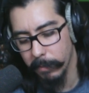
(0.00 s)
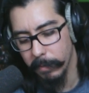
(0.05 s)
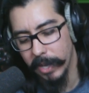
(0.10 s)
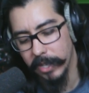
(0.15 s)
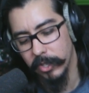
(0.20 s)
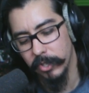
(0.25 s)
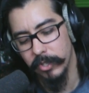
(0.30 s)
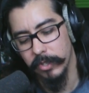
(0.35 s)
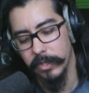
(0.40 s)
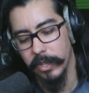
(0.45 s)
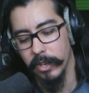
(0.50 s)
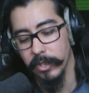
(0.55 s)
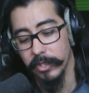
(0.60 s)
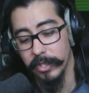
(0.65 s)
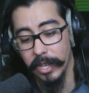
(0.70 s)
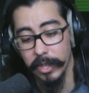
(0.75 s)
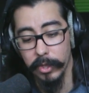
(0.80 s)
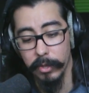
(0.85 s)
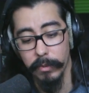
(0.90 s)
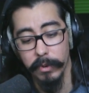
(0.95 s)
the messages that are
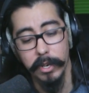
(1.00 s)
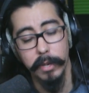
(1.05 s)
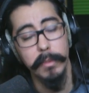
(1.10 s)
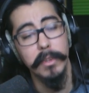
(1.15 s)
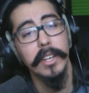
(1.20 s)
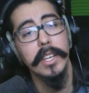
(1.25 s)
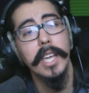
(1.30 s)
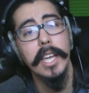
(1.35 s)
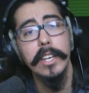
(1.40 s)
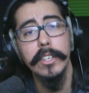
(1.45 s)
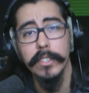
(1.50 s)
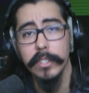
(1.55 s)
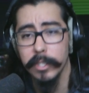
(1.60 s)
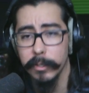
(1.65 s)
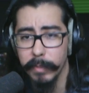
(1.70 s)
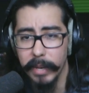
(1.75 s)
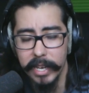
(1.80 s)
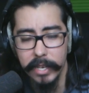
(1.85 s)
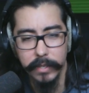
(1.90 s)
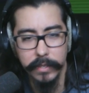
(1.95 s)
sent through a communication
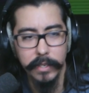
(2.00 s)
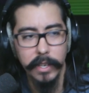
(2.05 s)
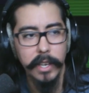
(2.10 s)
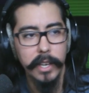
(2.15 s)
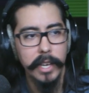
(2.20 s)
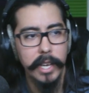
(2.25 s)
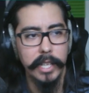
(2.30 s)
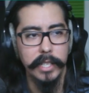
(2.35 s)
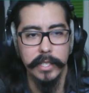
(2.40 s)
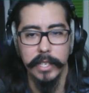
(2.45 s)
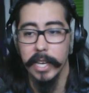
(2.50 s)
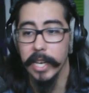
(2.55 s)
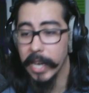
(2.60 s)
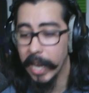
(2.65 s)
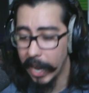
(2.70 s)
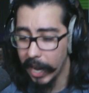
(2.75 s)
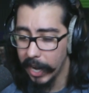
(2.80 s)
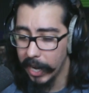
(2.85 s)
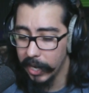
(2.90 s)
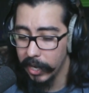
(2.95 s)
space and
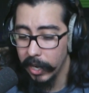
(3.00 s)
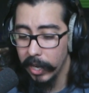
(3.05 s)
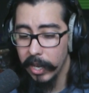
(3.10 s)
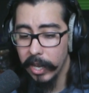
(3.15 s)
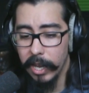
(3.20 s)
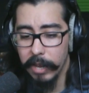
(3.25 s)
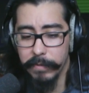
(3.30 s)
saying, hey,